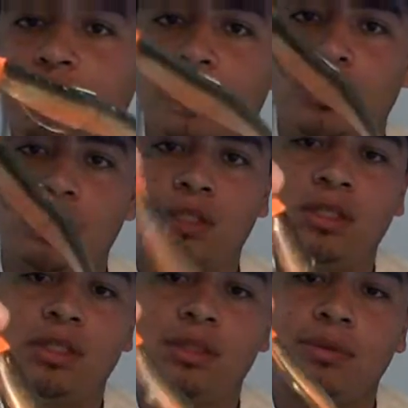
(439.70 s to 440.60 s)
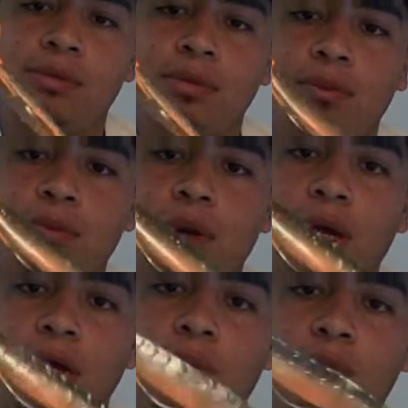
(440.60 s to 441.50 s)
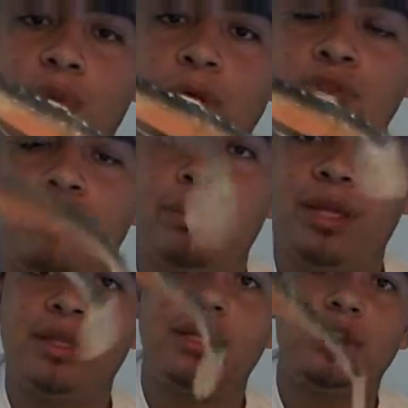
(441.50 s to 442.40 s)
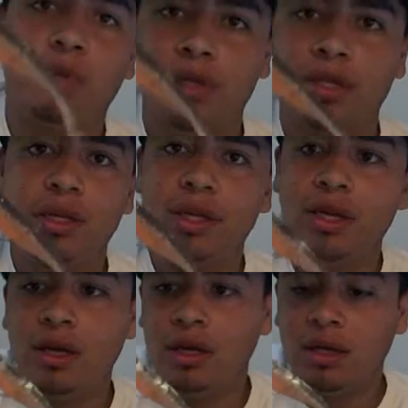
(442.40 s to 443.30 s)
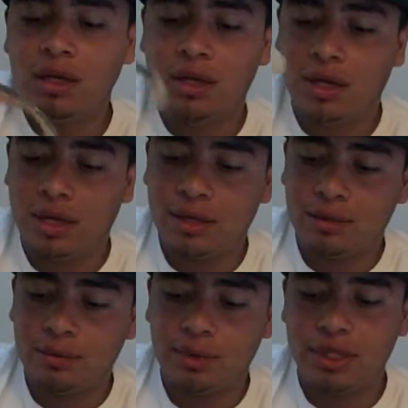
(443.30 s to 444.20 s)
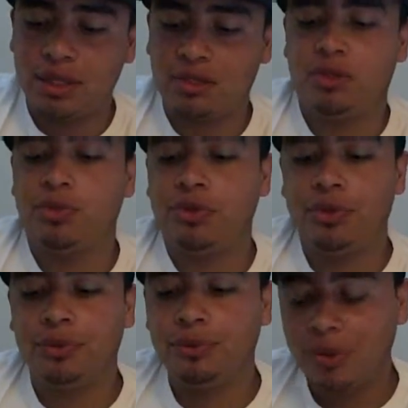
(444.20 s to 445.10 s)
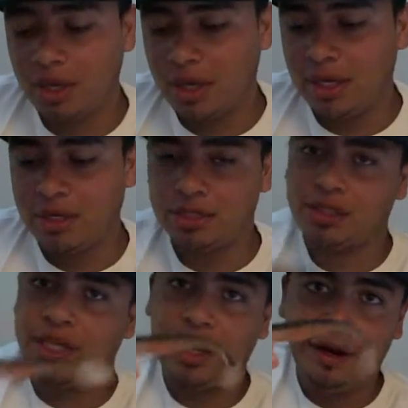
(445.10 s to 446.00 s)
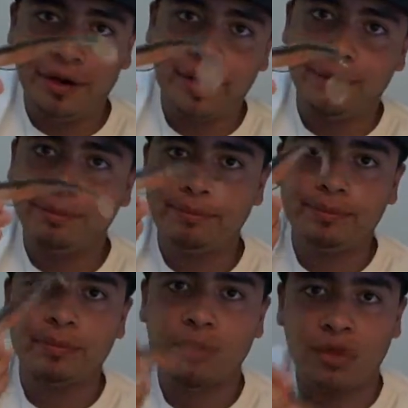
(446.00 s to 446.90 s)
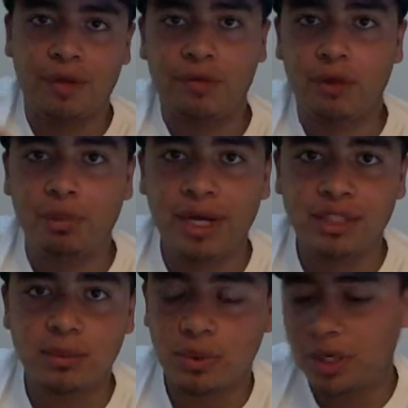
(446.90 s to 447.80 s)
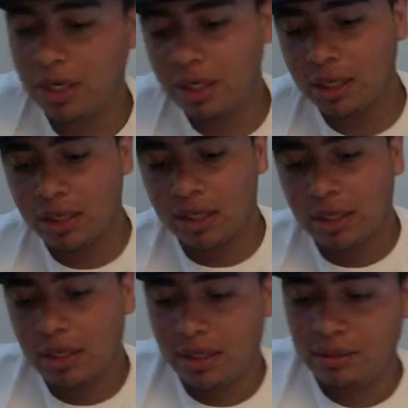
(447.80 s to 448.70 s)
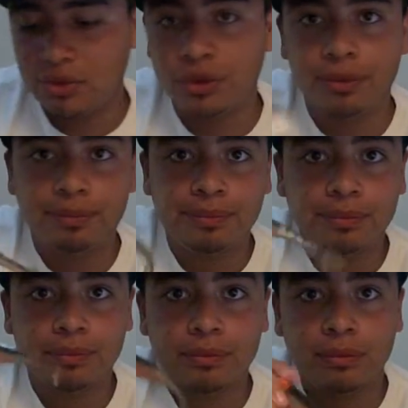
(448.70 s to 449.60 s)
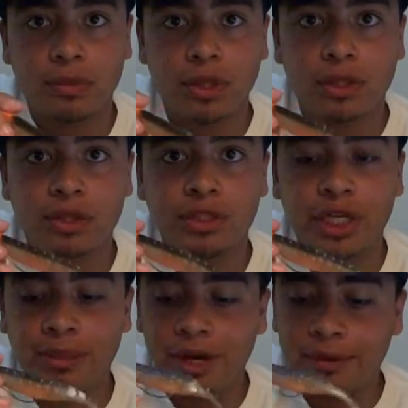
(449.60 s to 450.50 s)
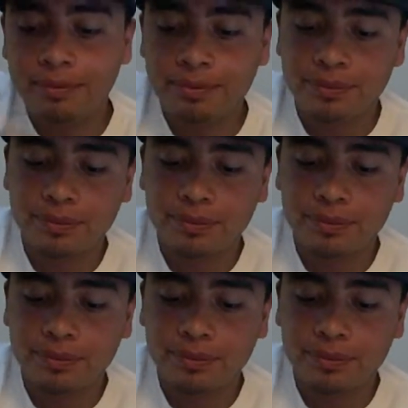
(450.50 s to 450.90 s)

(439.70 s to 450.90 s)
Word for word: with just this uh, with one swim bait than you would uh, without the super glue. Uh, just tear and you have to go buy some more. Um, so check them out.